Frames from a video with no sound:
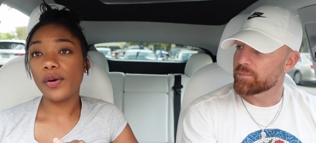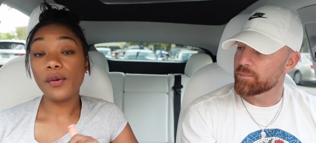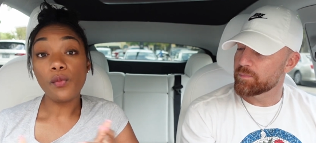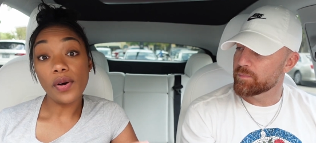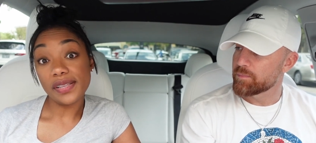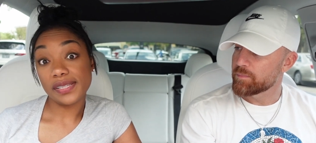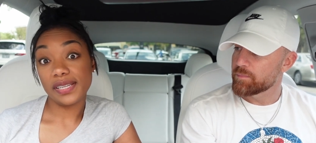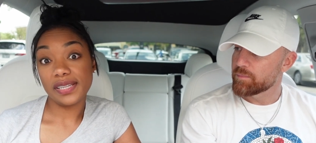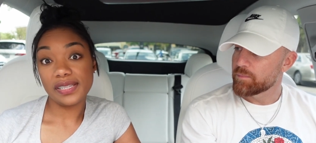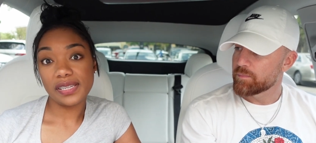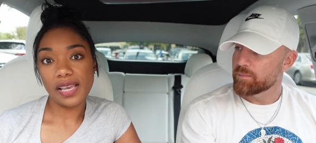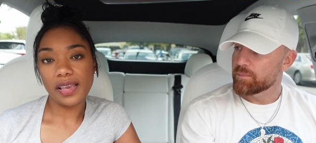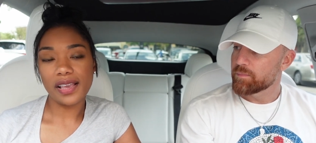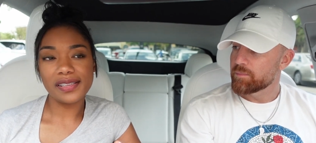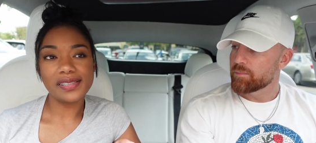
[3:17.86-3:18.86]
Speaker 1: it wasn't
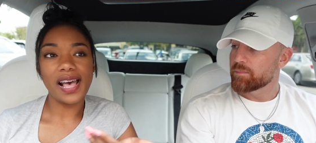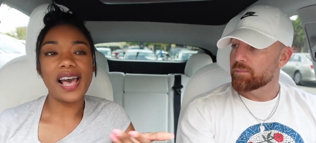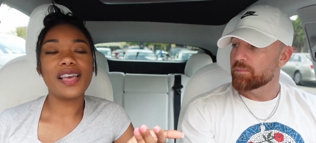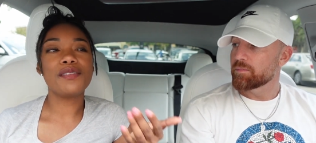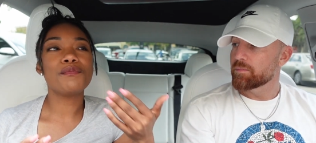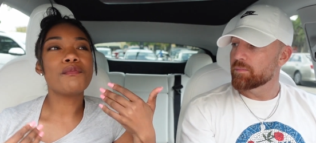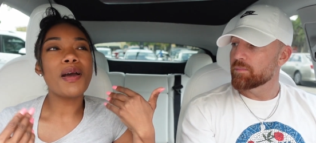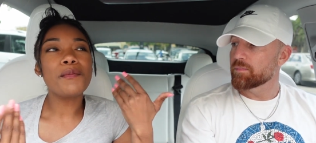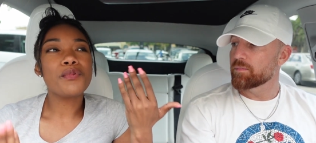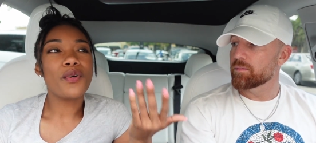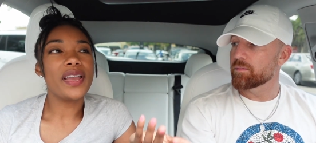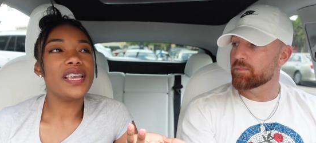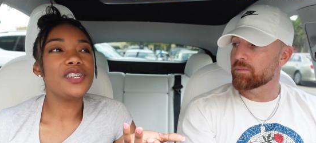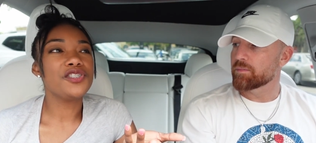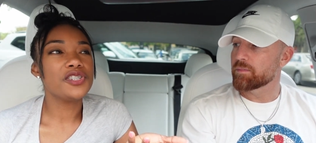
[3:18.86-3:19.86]
because I my
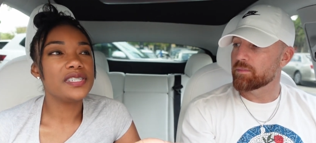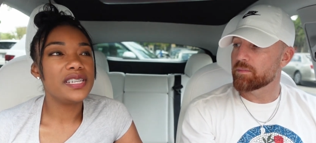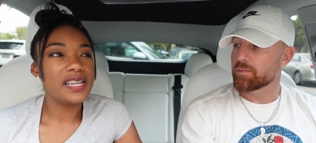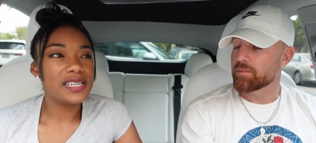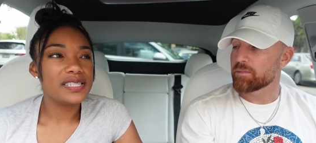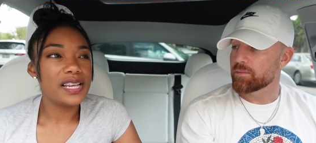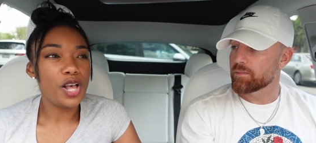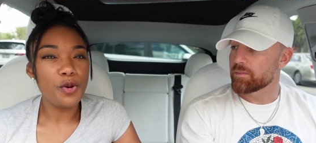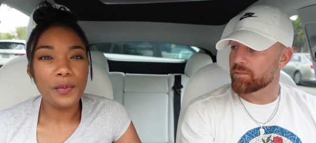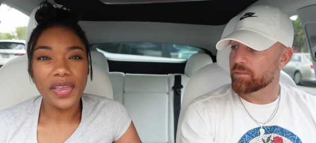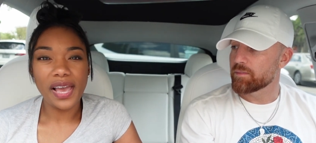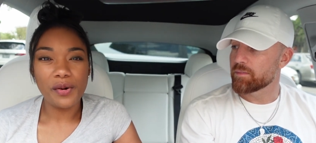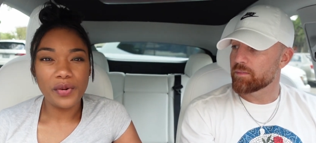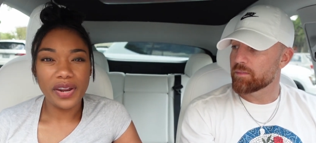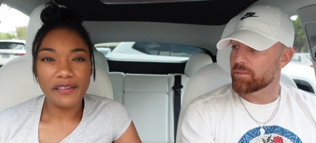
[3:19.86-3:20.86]
brain just didn't tell me
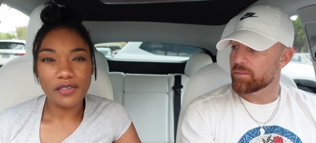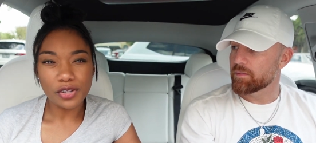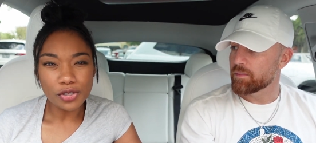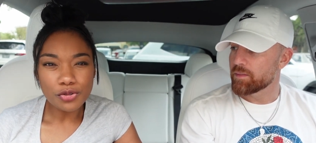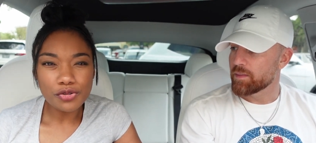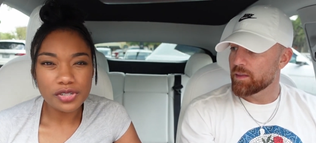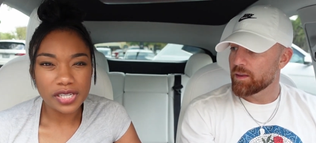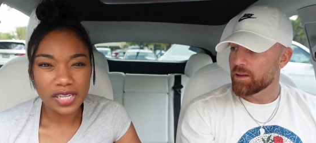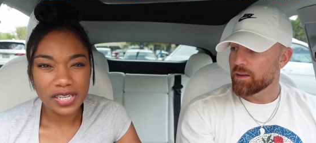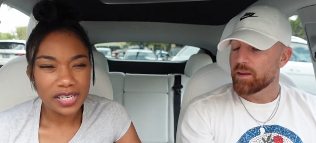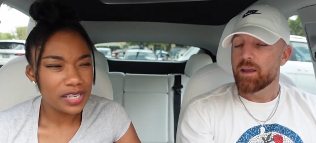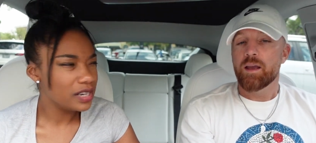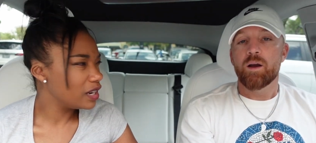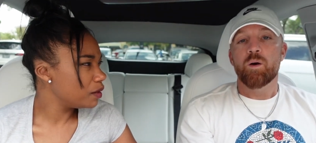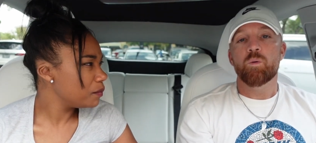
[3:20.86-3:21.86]
I would ever lose it.
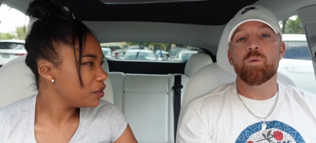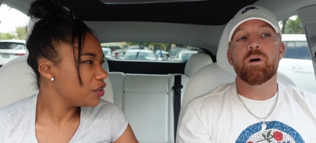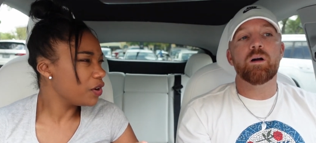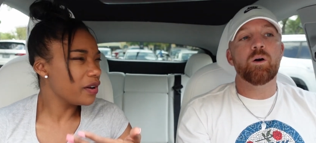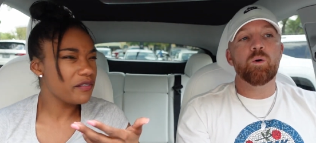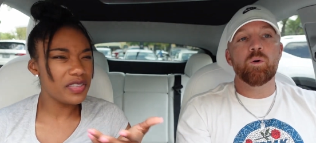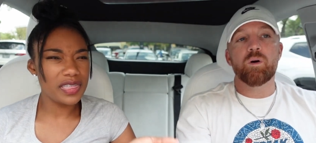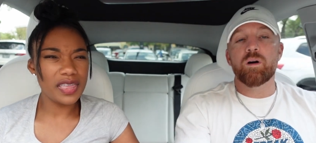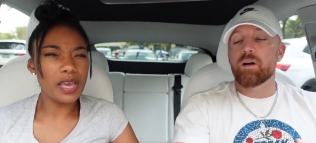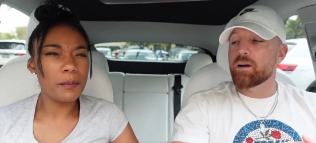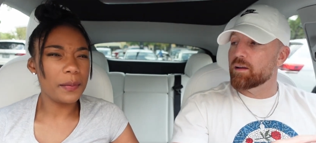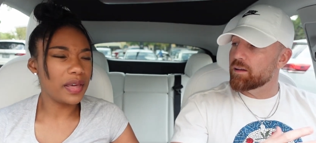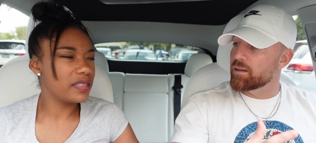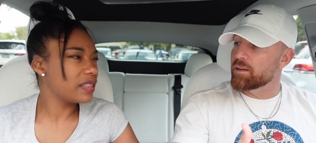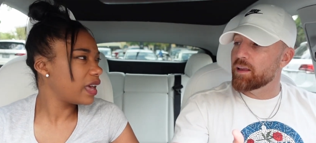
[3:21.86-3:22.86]
You know what I mean? Well, you don't ever think
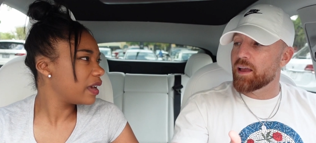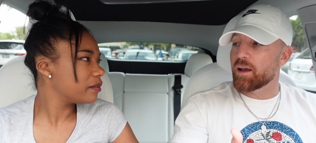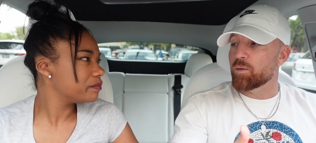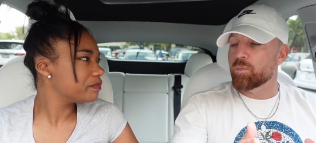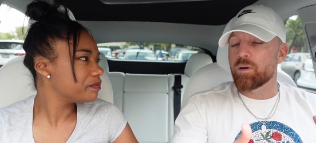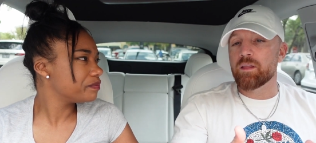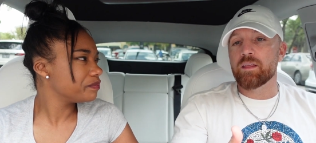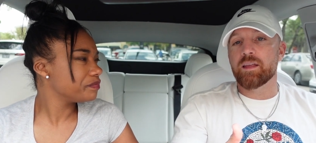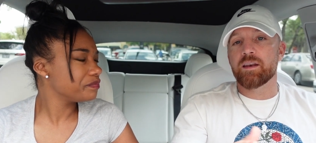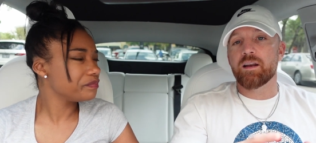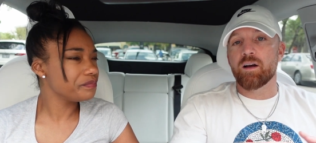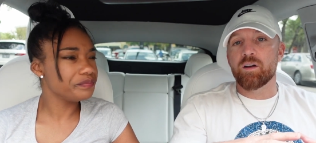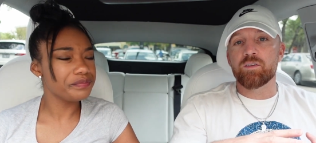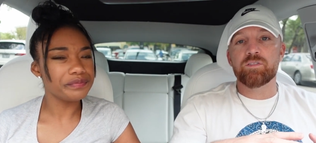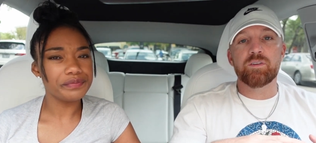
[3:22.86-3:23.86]
about that. Yeah, well, and
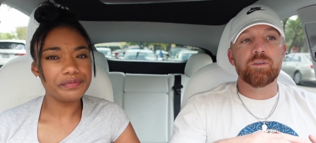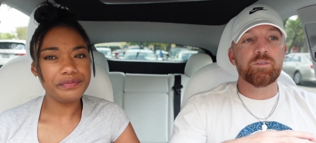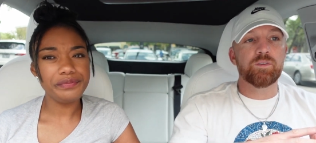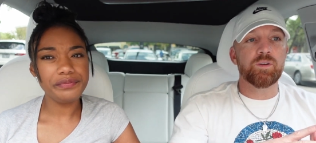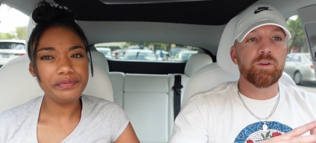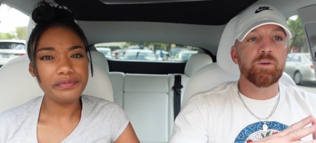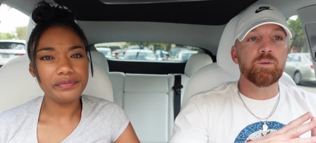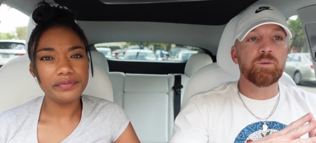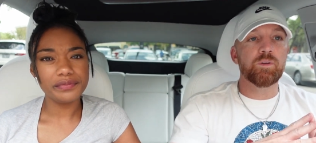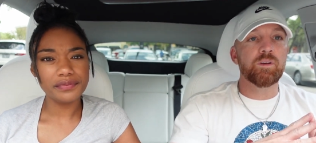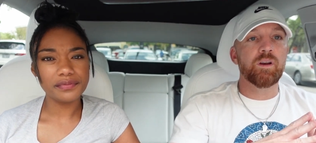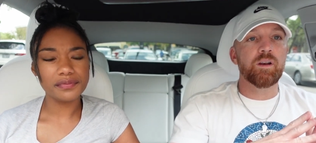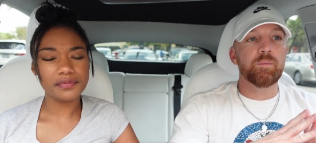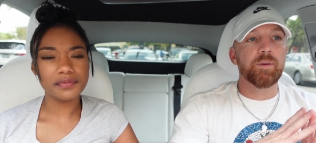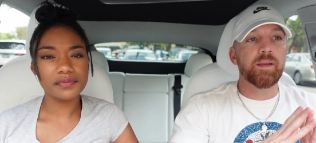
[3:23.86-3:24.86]
Speaker 2: also too, you
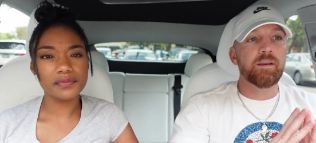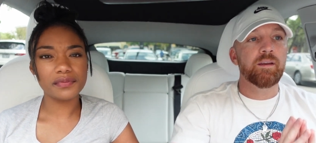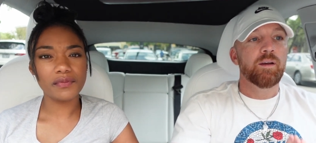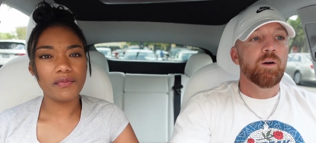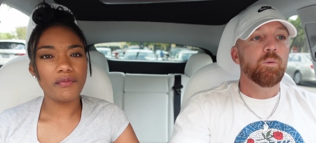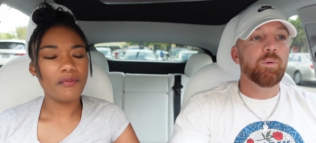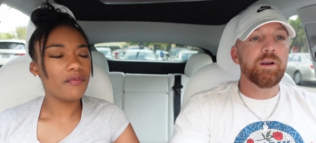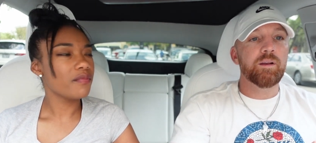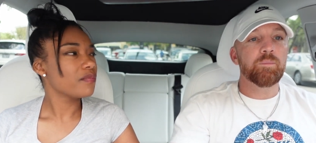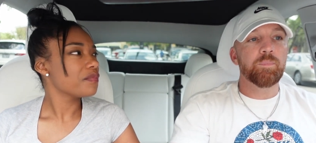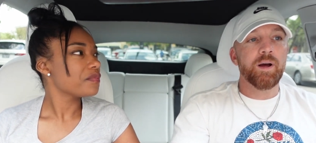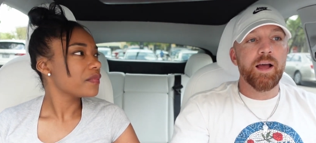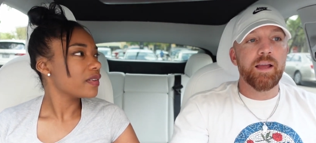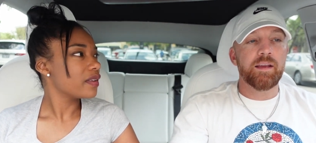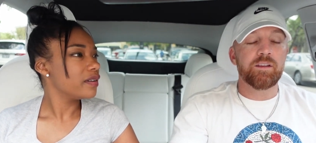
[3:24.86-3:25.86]
know what I mean? We didn't
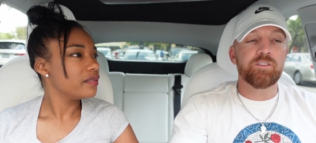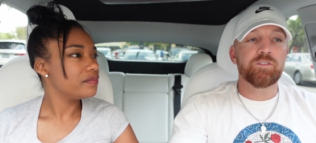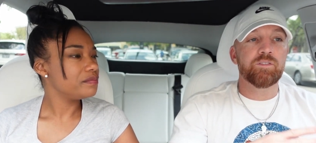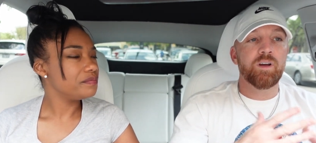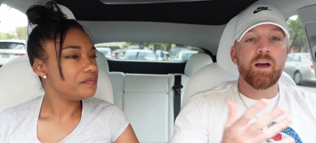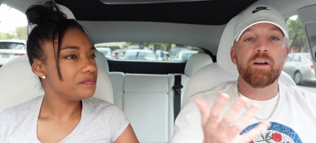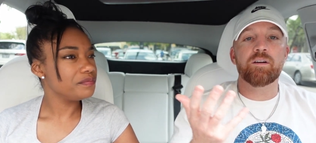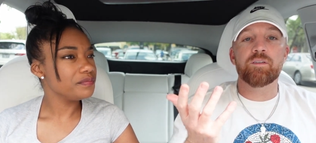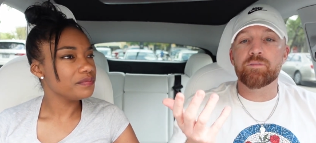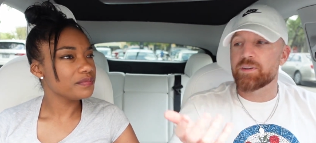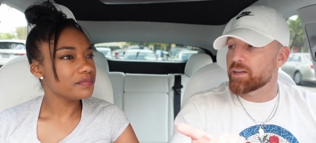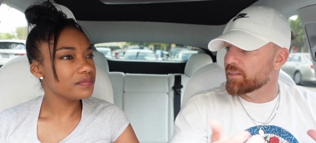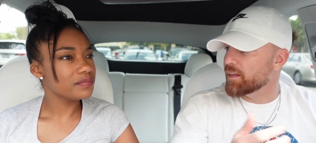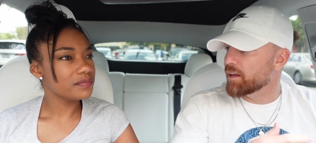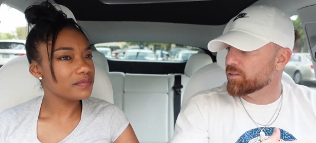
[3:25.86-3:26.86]
buy a hundred and
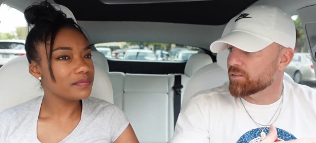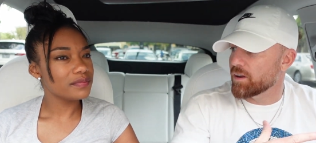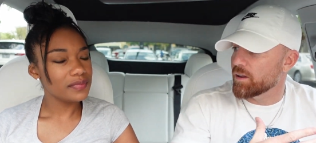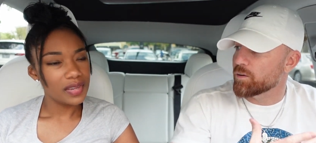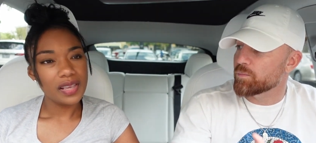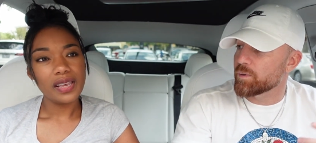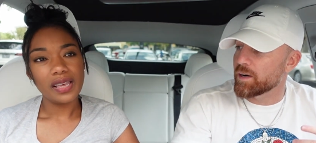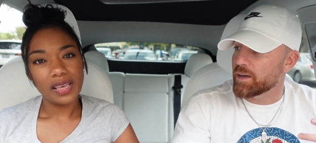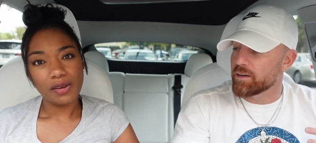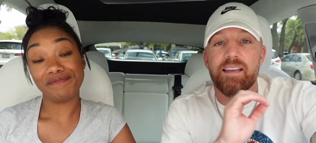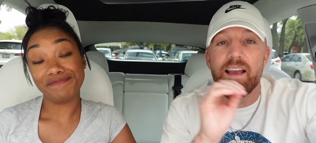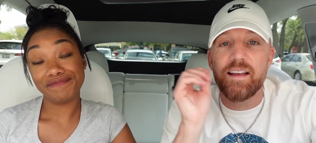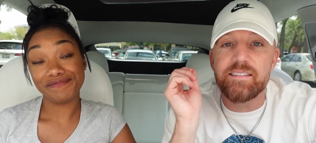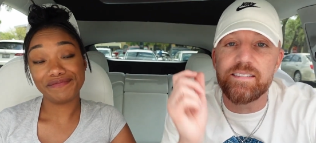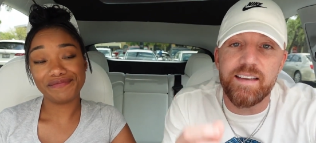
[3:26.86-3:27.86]
fifty thousand dollar ring.
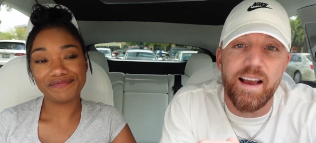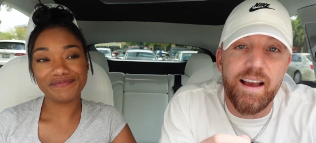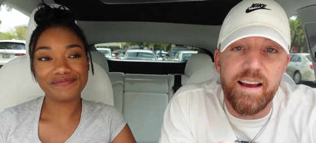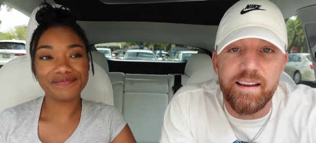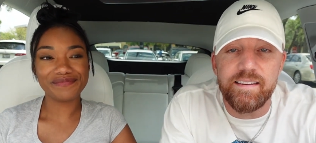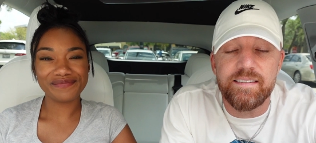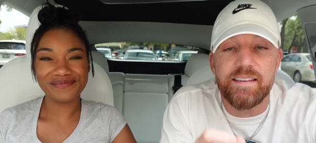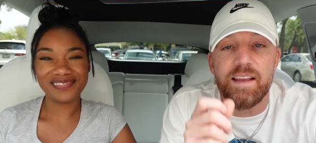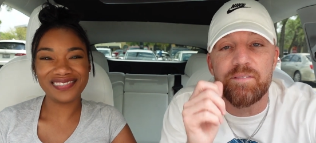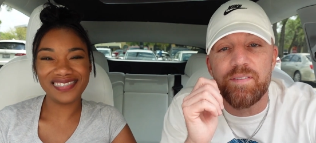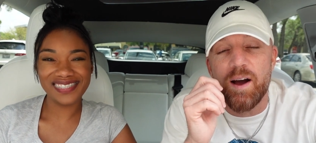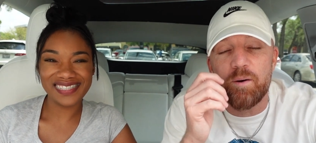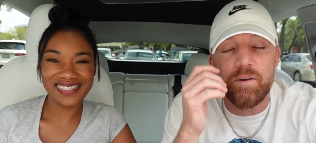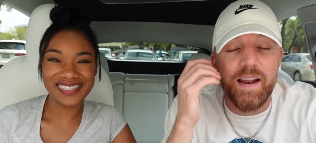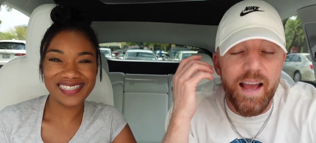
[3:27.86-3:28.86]
Yes, guys, if
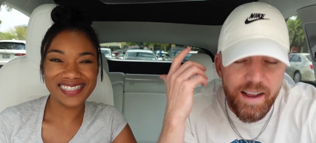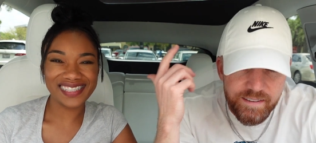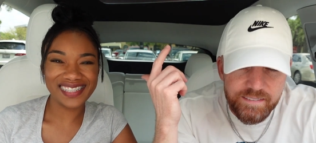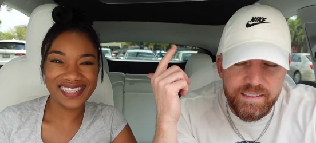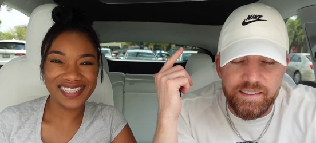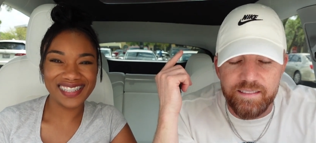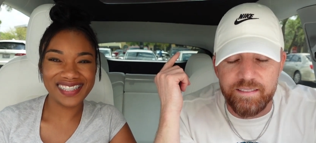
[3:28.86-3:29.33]
I would have actually